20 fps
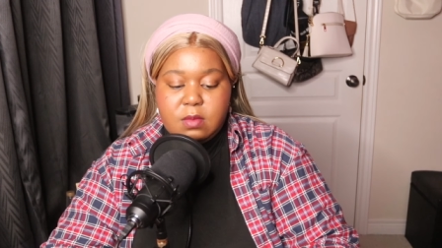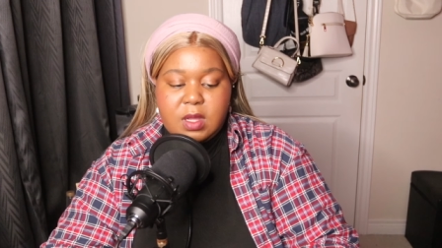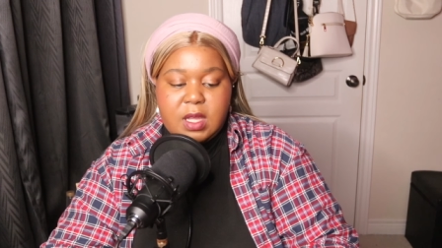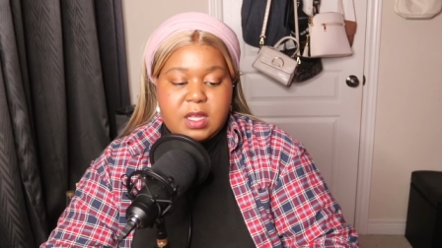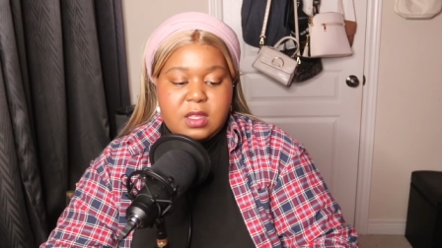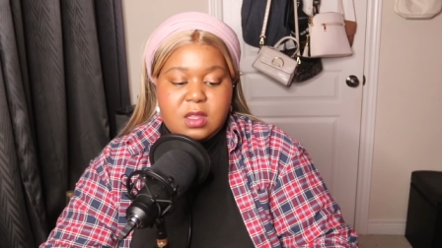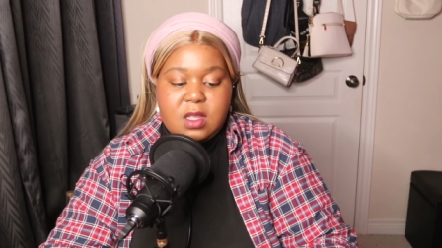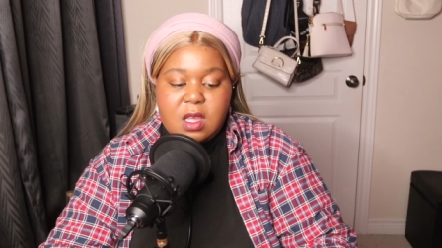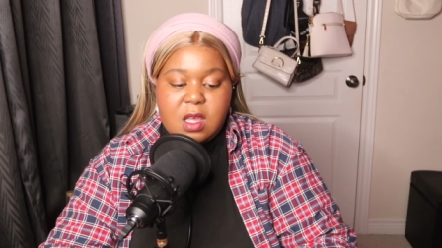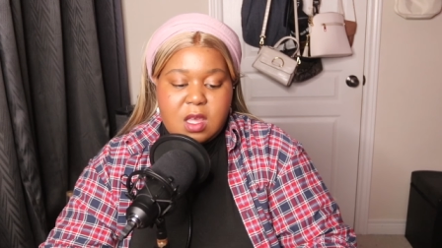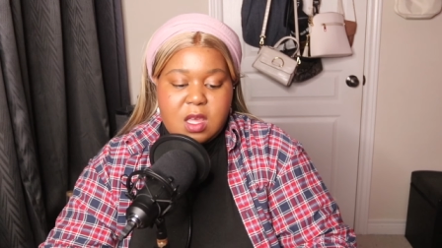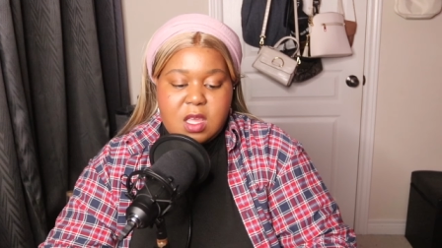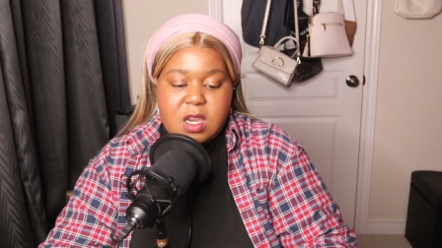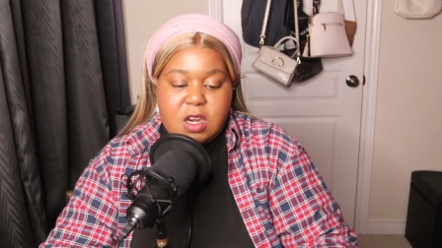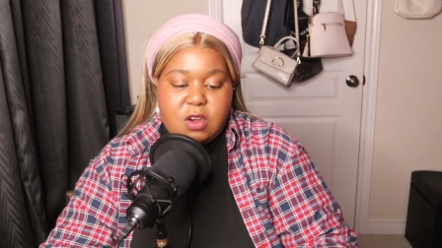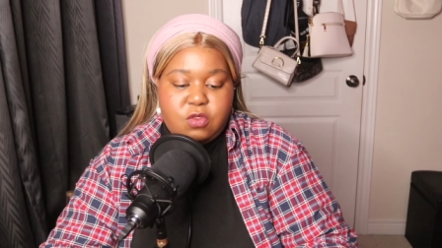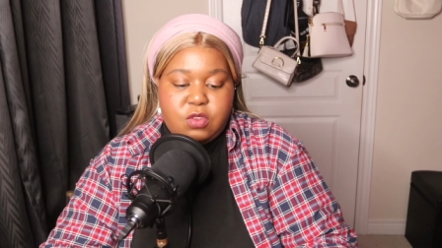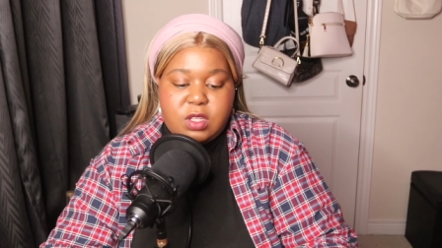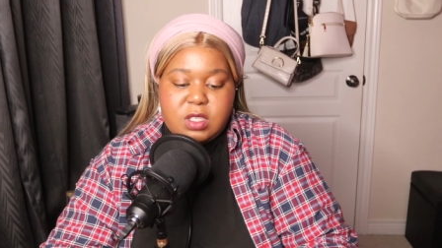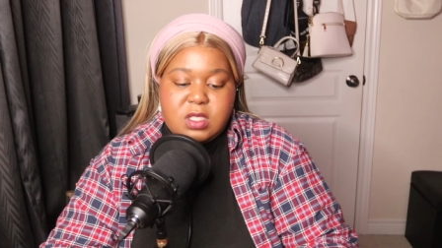like they he
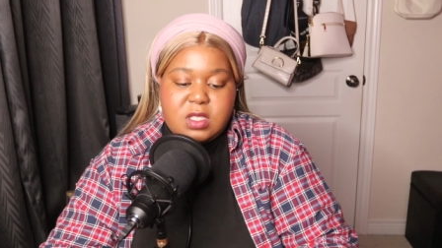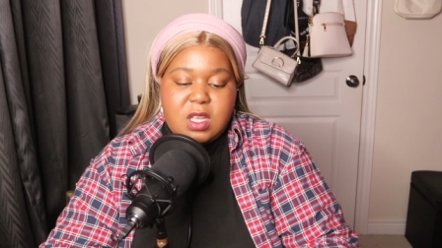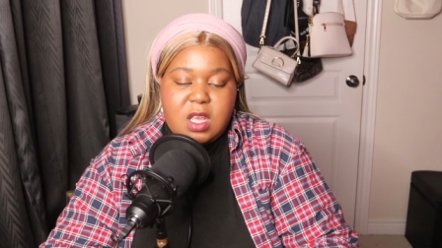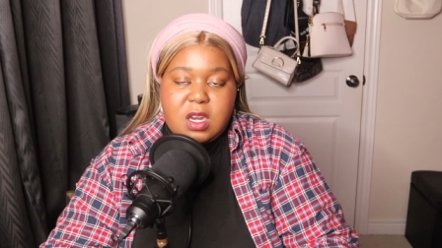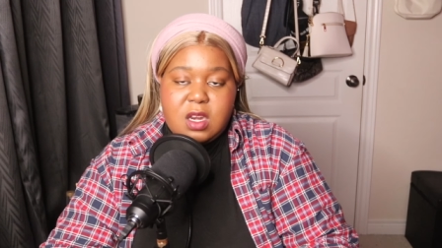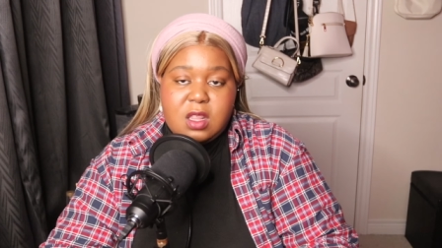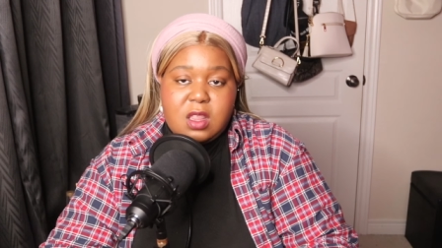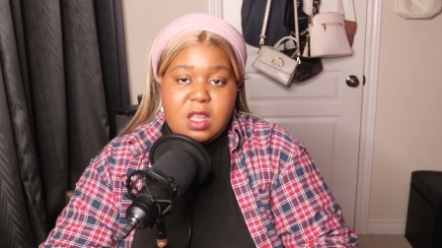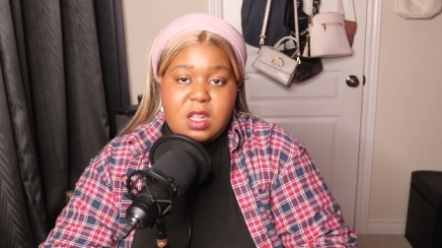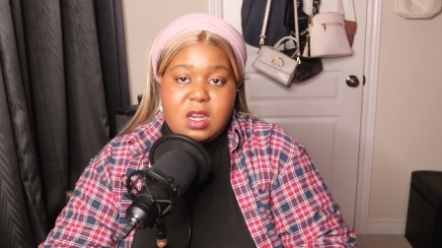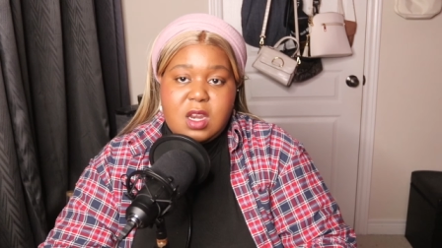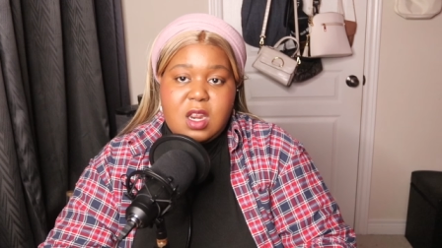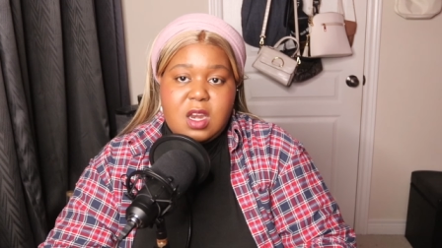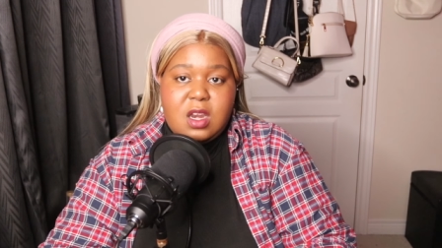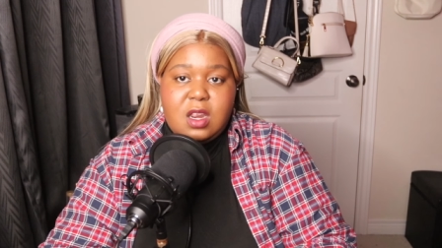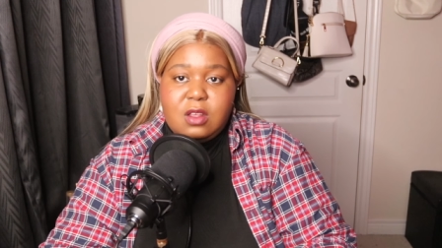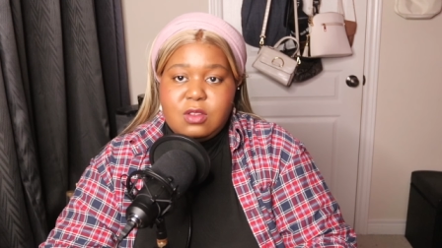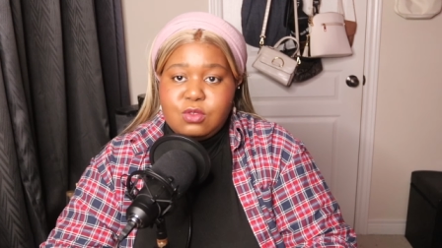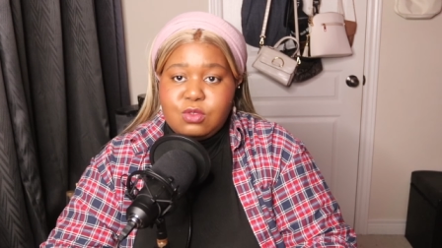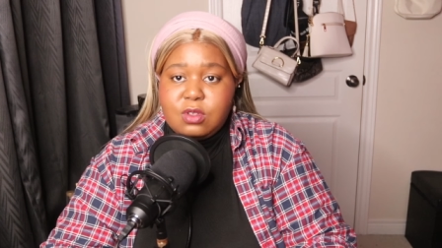didn't really say anything in
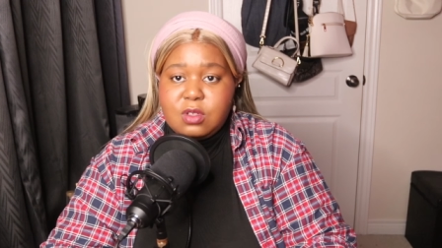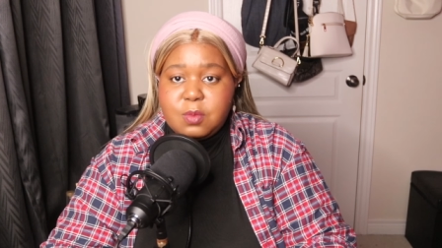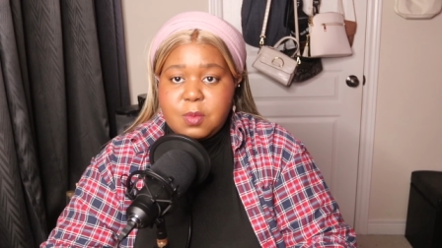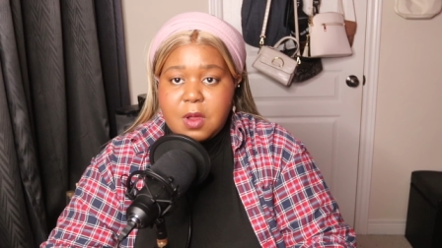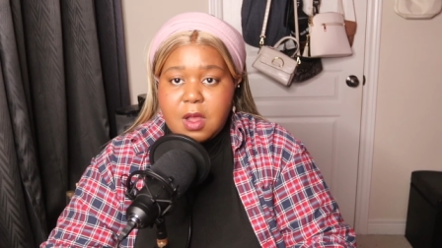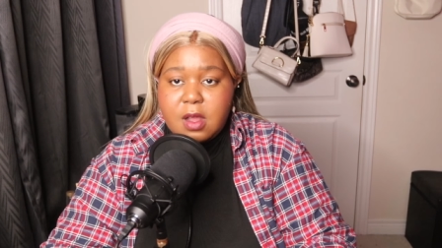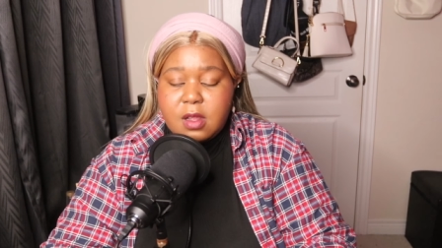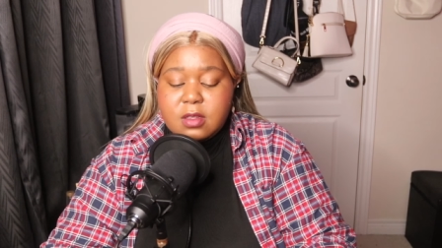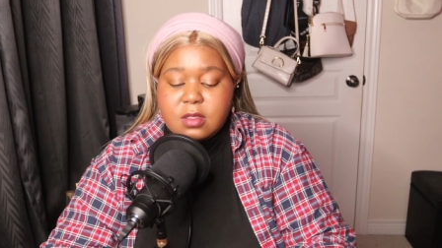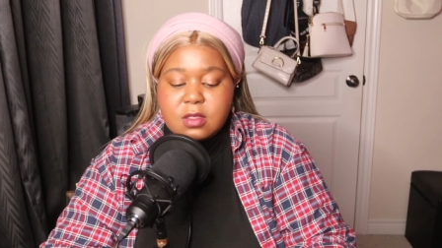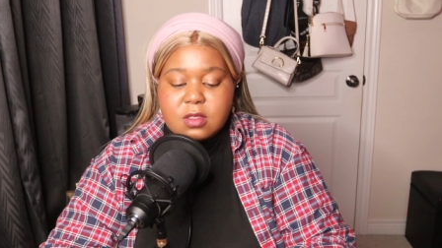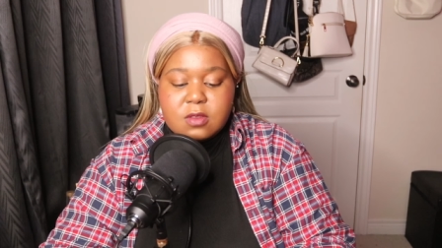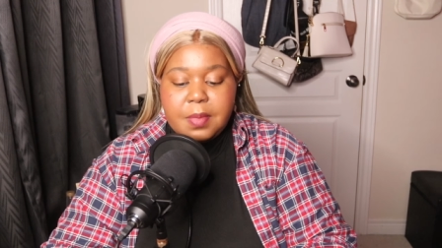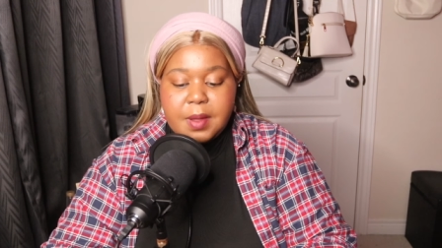his response.